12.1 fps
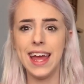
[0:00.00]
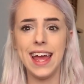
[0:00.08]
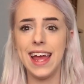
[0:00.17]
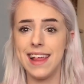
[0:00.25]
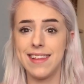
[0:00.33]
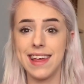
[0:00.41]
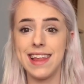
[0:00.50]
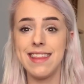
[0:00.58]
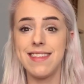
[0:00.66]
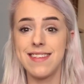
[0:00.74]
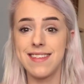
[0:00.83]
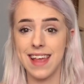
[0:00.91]
is
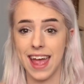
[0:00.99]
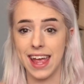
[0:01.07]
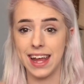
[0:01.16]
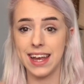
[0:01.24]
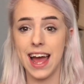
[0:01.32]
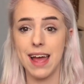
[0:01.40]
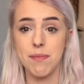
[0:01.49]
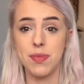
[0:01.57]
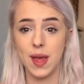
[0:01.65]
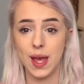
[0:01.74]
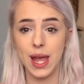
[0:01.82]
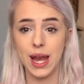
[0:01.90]
insane. I'm
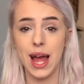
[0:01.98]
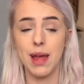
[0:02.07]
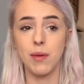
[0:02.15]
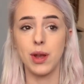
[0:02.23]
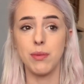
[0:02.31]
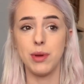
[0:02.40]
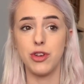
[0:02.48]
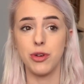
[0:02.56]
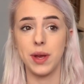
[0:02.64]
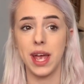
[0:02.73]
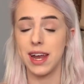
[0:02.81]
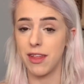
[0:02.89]
thinking I'm going to be
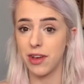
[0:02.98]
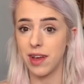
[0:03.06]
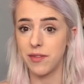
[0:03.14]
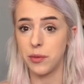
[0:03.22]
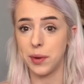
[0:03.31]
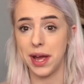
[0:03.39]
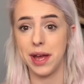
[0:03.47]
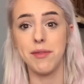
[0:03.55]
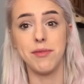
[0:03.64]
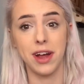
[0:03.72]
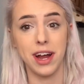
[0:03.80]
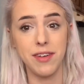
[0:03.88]
doing another giveaway
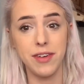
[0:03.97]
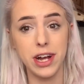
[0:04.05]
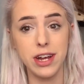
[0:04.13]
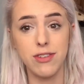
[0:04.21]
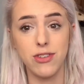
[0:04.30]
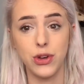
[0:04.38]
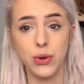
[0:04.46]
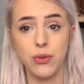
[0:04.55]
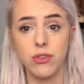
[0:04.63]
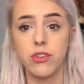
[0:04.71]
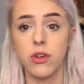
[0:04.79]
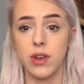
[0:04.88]
very, very
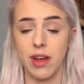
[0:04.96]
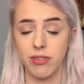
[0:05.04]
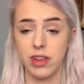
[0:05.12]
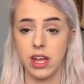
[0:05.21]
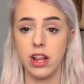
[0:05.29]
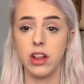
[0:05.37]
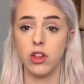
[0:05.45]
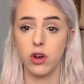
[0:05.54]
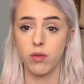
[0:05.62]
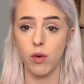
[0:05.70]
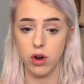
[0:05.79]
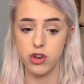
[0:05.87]
soon, so definitely
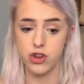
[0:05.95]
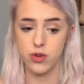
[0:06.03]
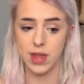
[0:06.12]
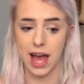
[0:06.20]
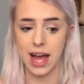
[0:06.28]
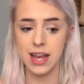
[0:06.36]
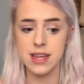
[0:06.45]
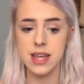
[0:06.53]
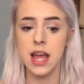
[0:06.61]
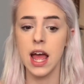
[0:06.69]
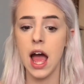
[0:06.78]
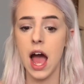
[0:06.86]
look forward to that.
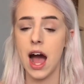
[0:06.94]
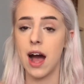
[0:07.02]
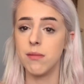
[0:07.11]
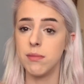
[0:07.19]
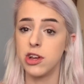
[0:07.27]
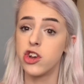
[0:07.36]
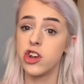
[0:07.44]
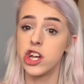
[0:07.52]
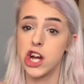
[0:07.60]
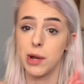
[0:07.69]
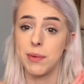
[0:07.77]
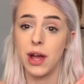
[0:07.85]
Make sure to
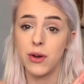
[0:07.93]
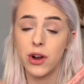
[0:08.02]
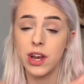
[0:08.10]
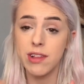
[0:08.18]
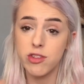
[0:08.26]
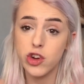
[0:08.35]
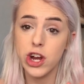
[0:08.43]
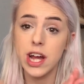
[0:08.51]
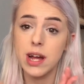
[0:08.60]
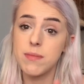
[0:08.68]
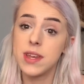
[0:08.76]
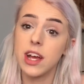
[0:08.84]
check me out on
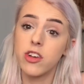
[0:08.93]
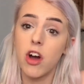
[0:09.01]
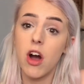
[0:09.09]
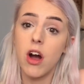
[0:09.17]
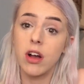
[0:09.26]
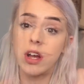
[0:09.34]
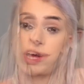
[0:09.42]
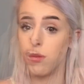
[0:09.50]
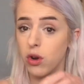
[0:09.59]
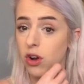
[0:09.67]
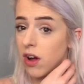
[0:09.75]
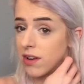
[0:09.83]
Instagram, TikTok, to see
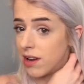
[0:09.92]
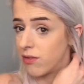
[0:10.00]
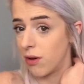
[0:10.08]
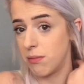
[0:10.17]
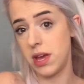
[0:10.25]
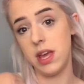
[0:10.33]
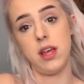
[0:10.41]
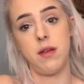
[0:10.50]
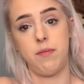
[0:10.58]
more content from me.